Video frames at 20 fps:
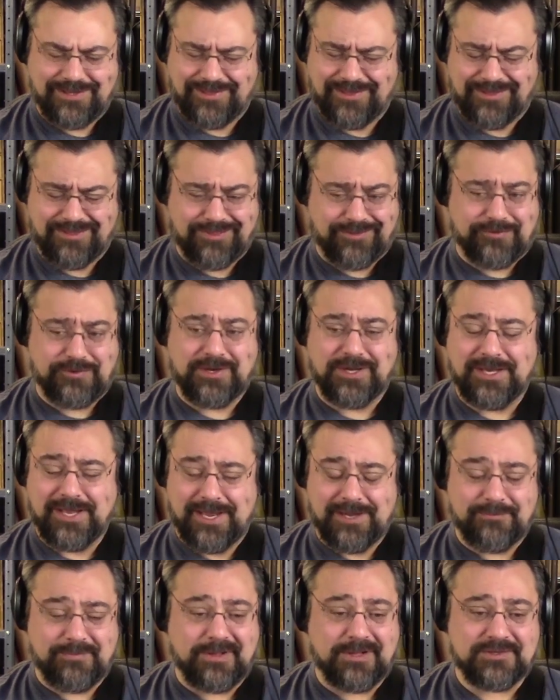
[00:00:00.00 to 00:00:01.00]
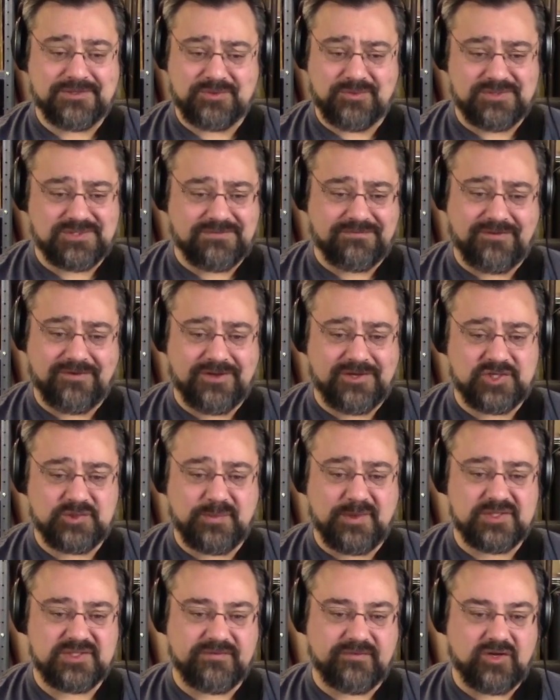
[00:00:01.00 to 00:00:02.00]
I think, $39. It wasn't very
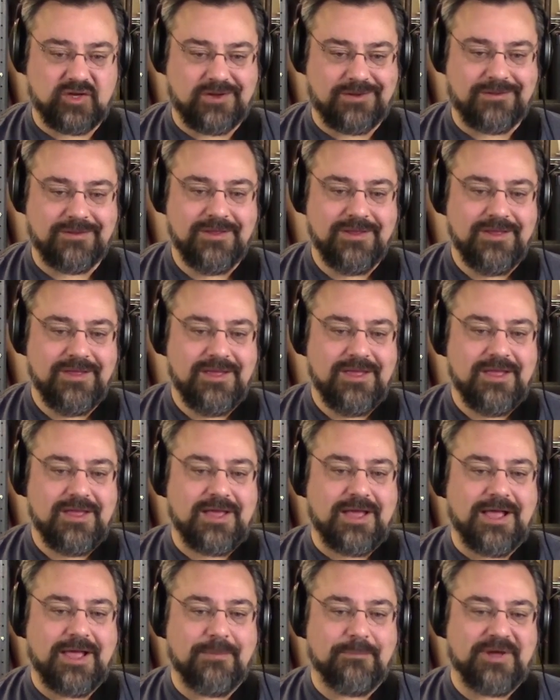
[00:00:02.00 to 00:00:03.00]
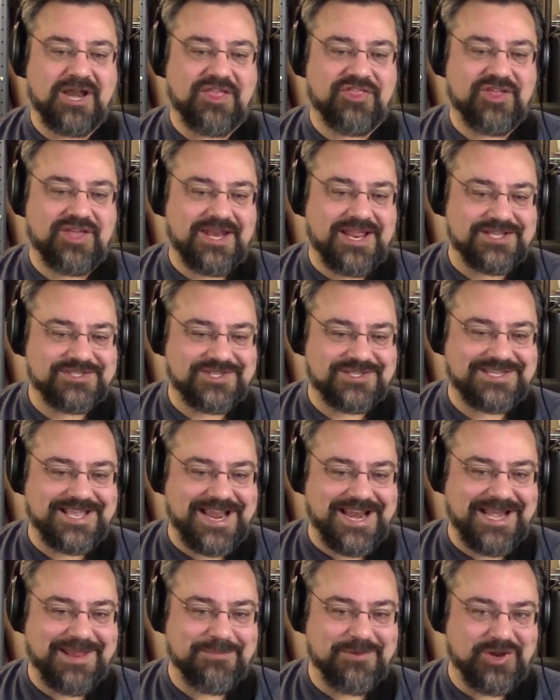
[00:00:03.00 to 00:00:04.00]
expensive at all. But I think it has a
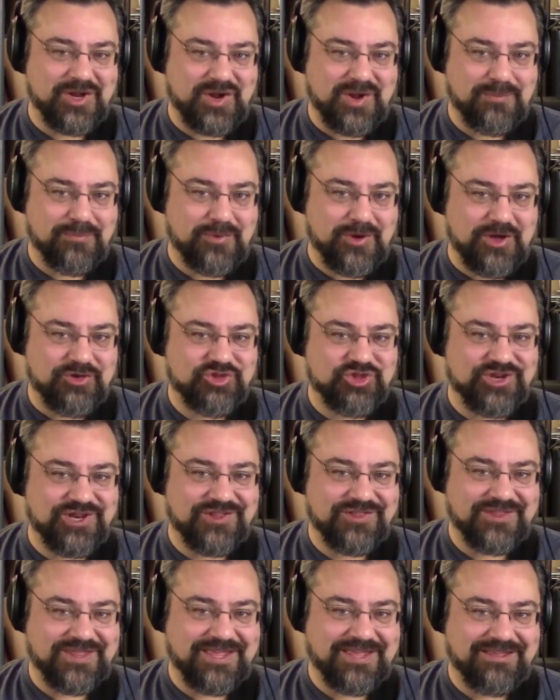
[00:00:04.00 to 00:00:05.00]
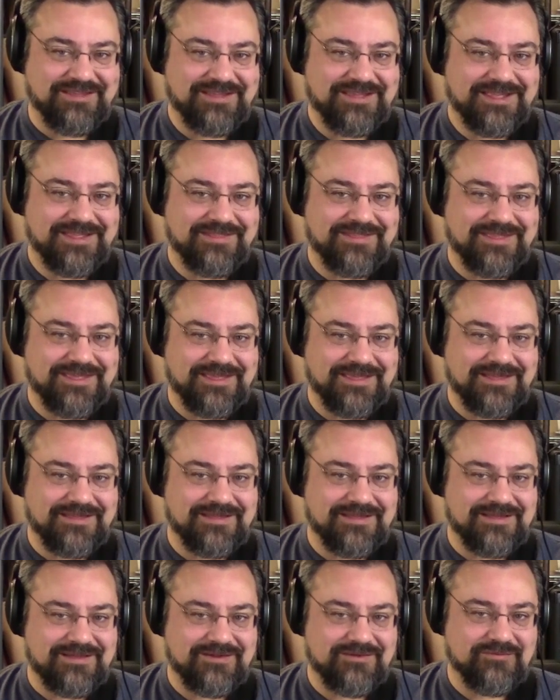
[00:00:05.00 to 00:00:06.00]
tiny bit of compression in
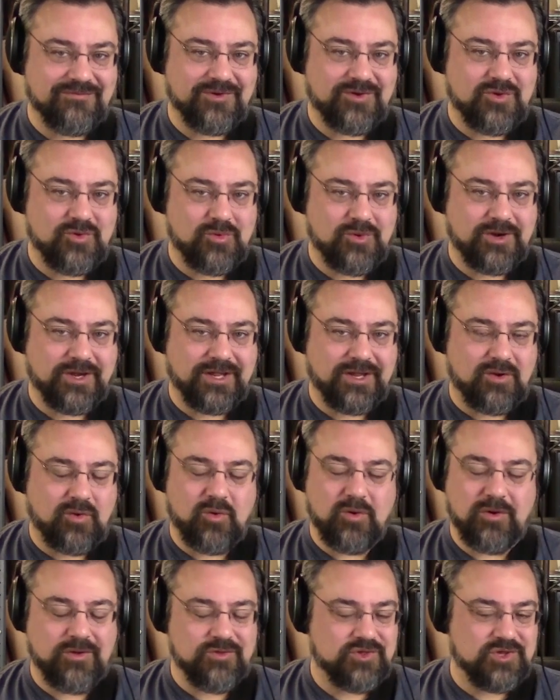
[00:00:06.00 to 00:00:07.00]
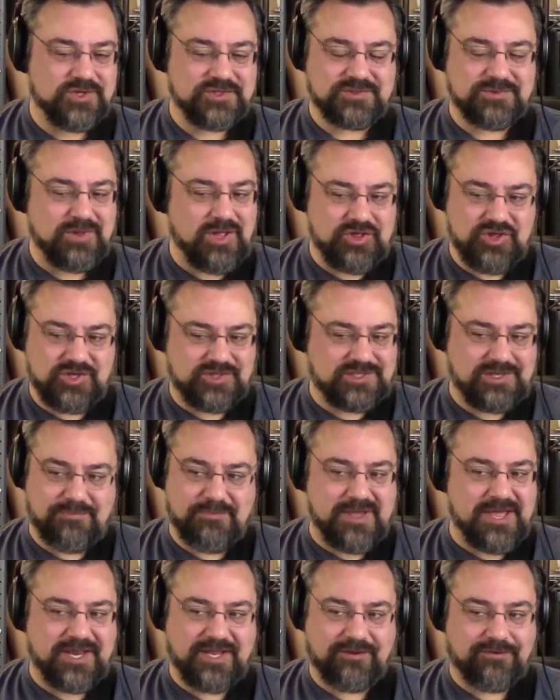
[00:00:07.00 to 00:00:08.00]
the recording, or just a
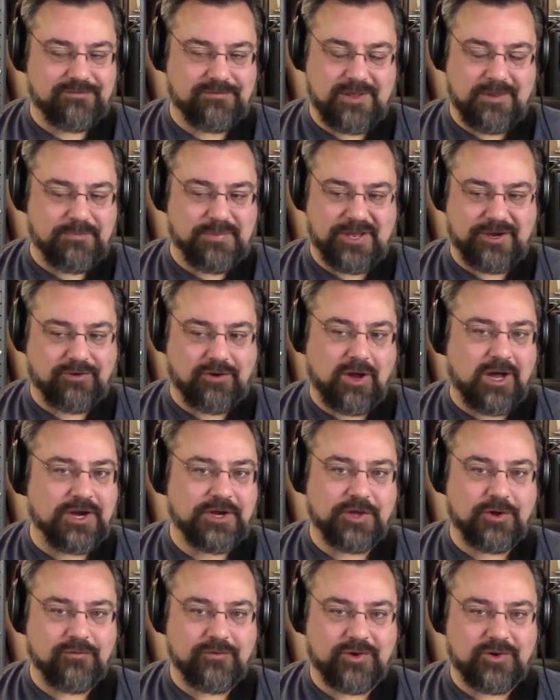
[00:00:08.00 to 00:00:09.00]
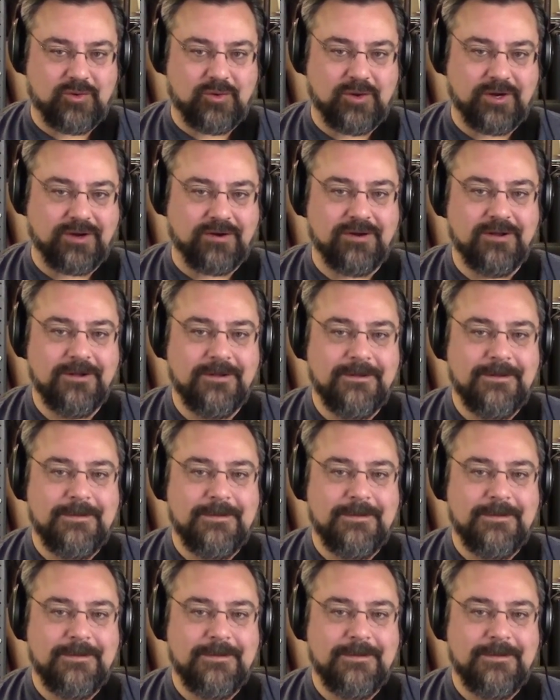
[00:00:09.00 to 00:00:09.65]
better audio recorder.